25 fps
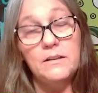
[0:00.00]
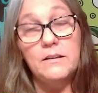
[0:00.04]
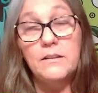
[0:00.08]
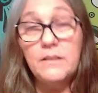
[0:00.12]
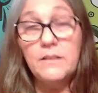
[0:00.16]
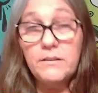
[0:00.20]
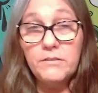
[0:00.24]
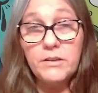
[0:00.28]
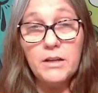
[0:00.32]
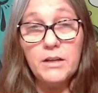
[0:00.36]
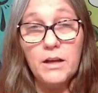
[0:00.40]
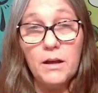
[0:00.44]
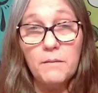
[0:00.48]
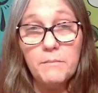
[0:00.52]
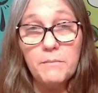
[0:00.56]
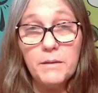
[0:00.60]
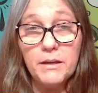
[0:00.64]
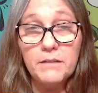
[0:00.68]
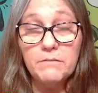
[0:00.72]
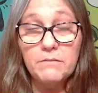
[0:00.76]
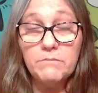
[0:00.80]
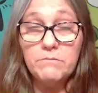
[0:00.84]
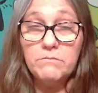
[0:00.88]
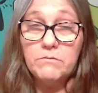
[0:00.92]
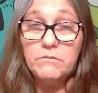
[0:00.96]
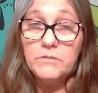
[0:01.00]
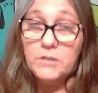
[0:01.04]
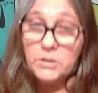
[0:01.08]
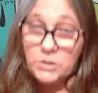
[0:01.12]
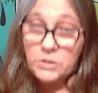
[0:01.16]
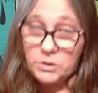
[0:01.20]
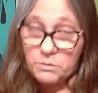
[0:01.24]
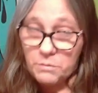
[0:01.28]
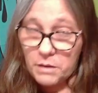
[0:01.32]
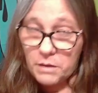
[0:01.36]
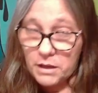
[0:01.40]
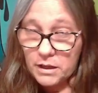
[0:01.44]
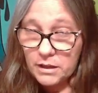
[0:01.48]
Leave a comment because
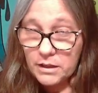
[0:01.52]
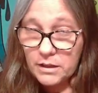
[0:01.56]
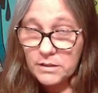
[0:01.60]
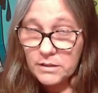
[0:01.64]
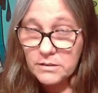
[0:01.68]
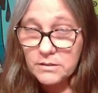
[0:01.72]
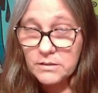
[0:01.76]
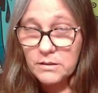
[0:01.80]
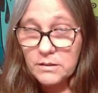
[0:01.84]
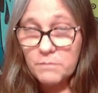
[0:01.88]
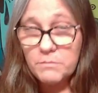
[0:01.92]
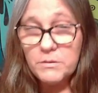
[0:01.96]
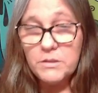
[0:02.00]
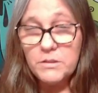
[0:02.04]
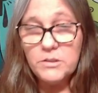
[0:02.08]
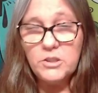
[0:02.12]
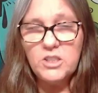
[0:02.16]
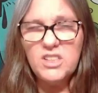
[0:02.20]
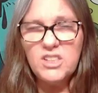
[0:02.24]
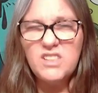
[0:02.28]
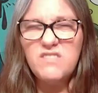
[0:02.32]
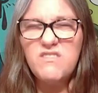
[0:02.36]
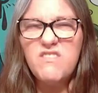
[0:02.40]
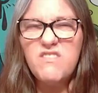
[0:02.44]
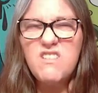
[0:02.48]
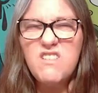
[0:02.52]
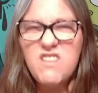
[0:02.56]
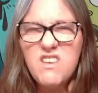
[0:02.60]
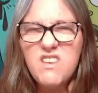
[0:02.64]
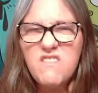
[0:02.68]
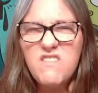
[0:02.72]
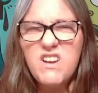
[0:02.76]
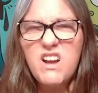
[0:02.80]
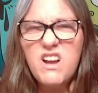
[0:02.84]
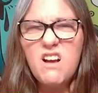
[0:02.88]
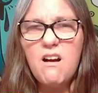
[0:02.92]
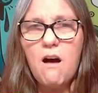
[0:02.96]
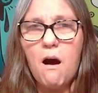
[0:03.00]
you may get something. Just leave
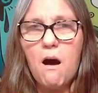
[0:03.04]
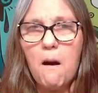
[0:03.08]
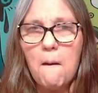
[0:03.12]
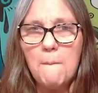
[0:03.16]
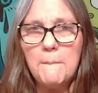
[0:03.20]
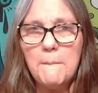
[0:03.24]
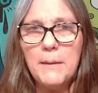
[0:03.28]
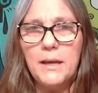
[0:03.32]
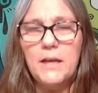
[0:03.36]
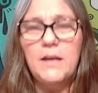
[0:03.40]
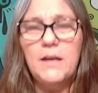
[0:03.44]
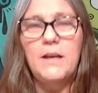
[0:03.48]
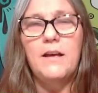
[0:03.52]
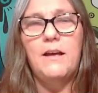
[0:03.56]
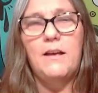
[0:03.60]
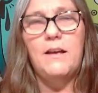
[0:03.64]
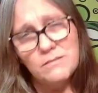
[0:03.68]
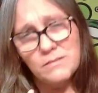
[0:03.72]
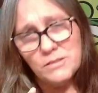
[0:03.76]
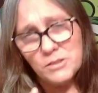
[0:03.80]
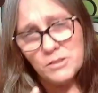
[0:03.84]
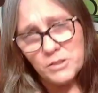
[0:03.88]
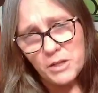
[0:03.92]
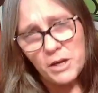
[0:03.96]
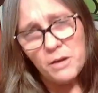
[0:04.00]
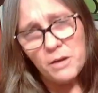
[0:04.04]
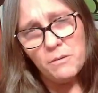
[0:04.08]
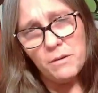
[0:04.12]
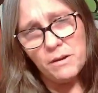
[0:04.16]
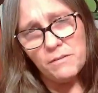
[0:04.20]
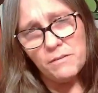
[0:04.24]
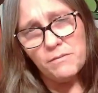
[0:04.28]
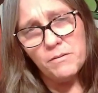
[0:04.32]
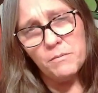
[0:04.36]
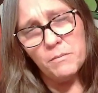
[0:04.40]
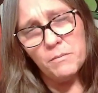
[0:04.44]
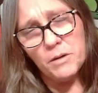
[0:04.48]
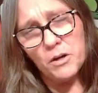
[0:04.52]
in a comment. Stay away
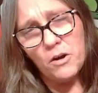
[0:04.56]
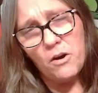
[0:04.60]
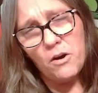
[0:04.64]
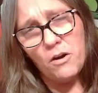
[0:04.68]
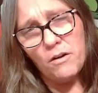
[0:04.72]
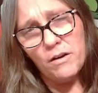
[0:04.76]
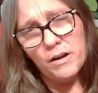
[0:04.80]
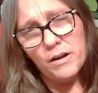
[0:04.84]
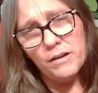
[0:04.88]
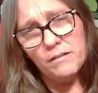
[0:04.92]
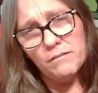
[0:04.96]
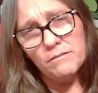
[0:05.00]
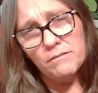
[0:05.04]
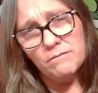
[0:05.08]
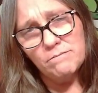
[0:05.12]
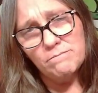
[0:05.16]
from Mecari.